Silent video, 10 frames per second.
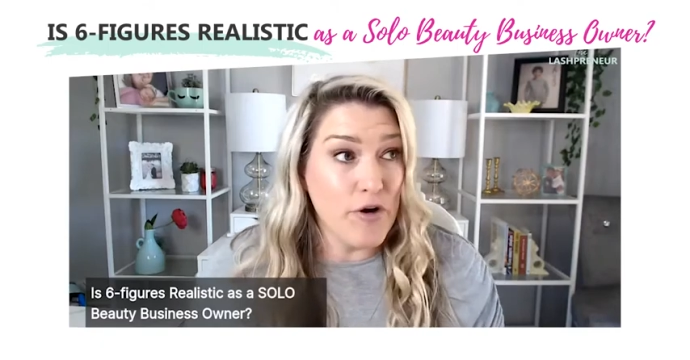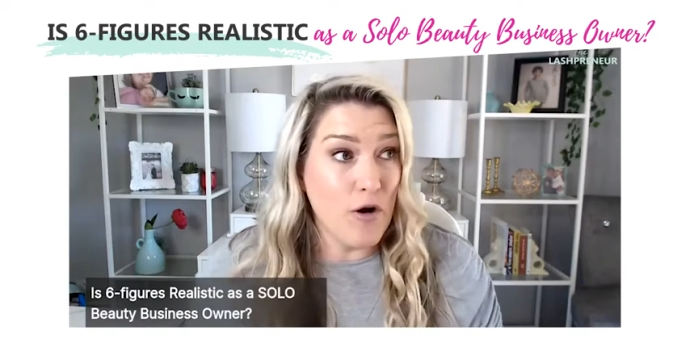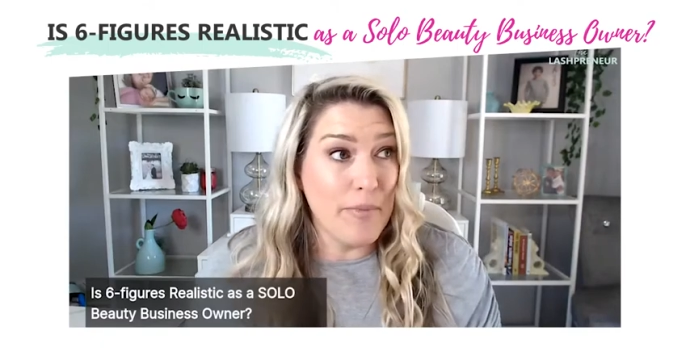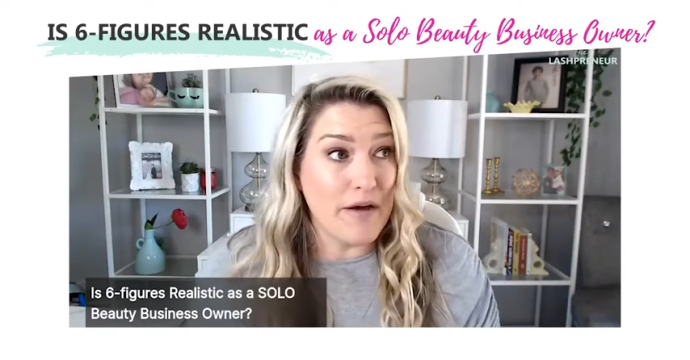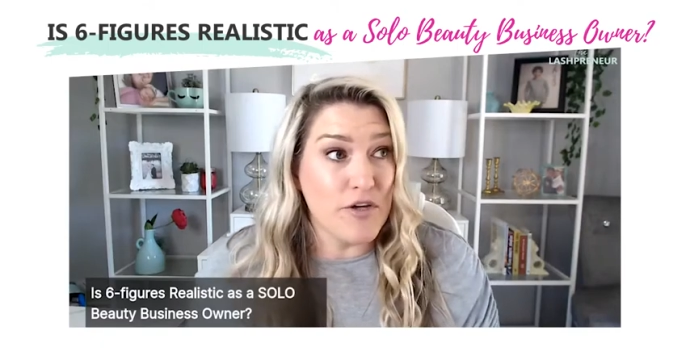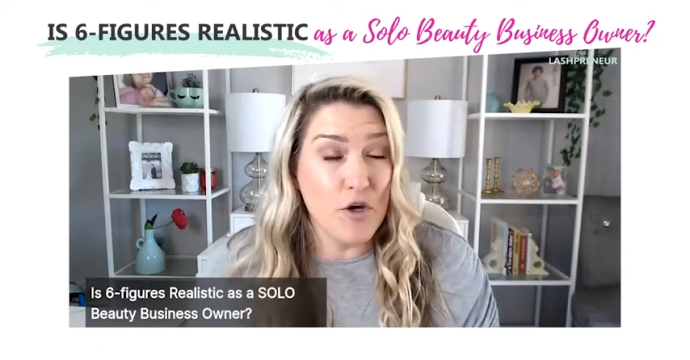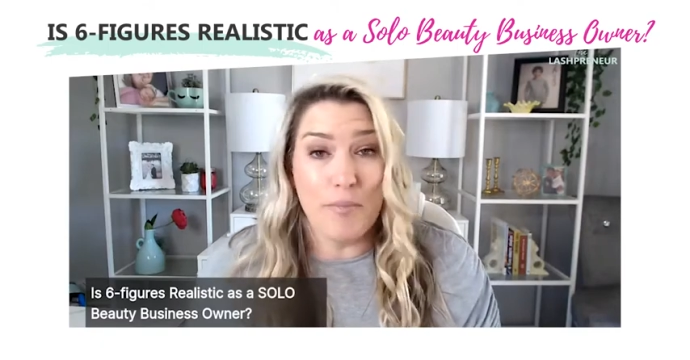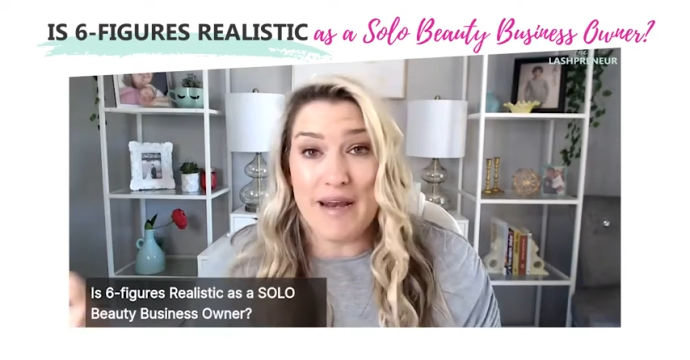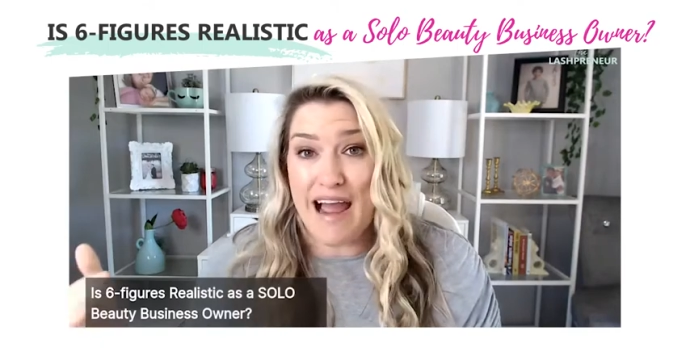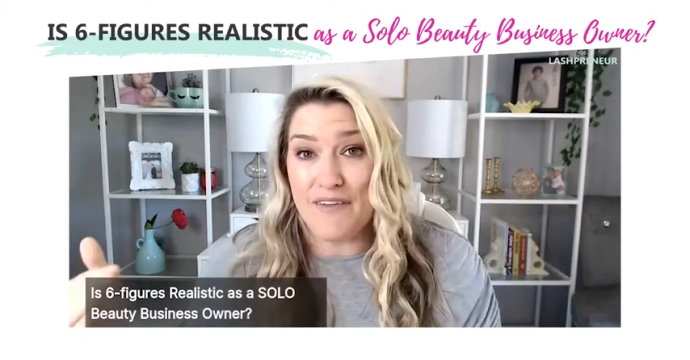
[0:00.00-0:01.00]
know about you,
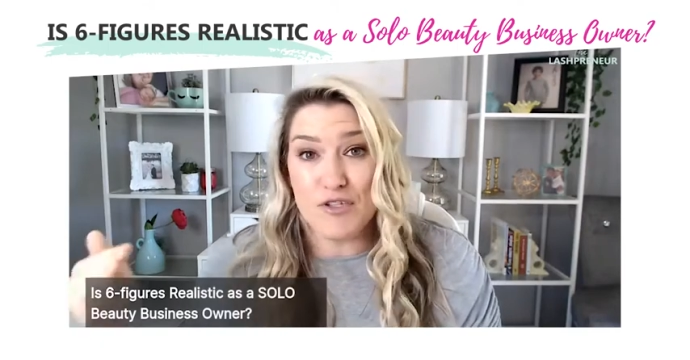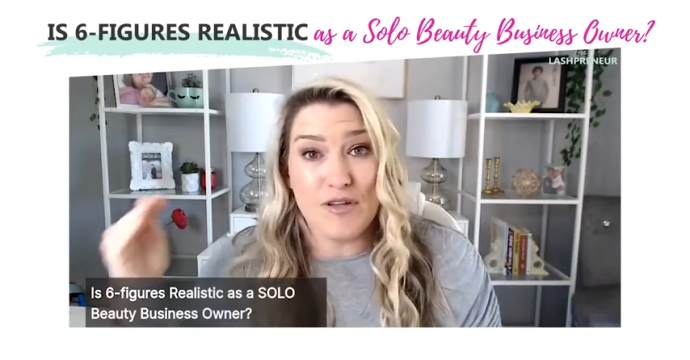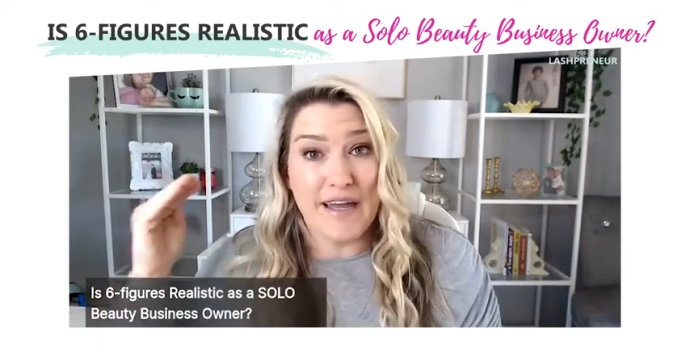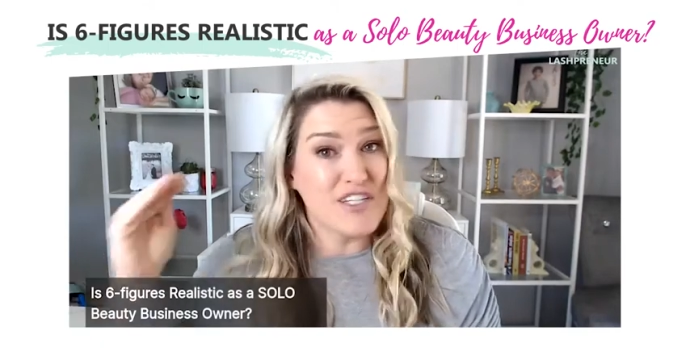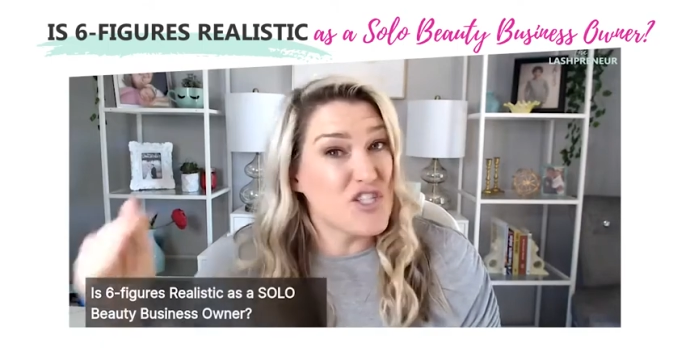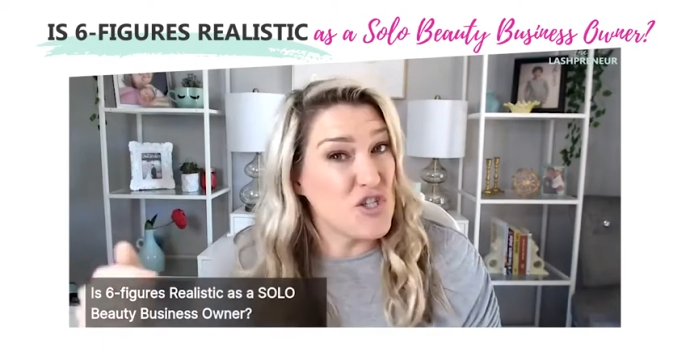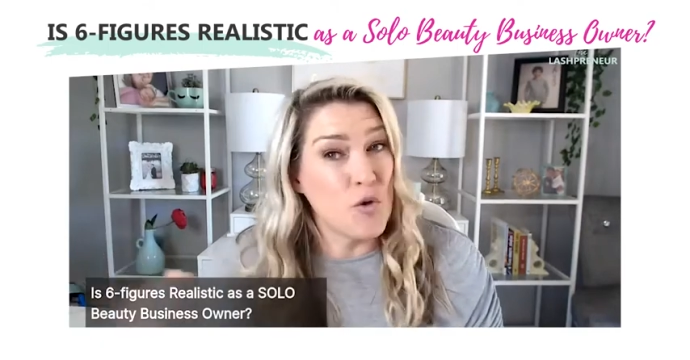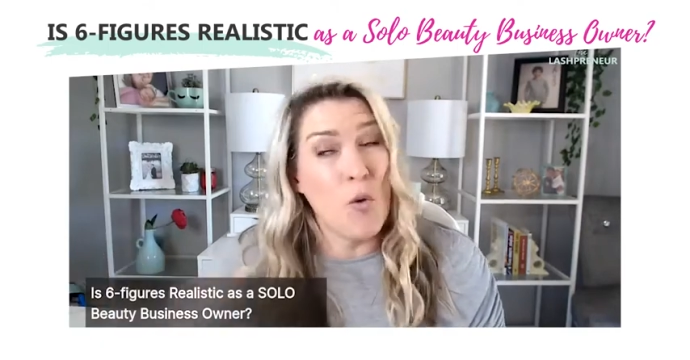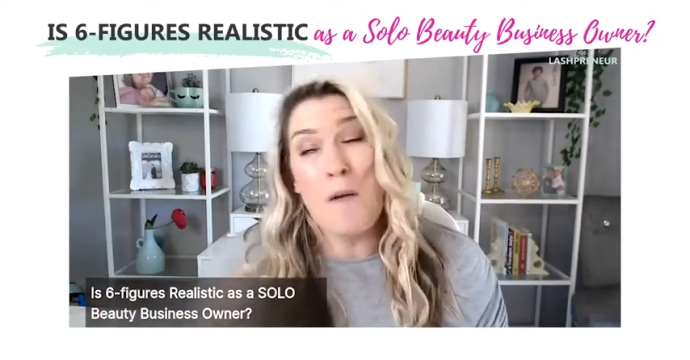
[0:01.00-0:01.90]
but after like two,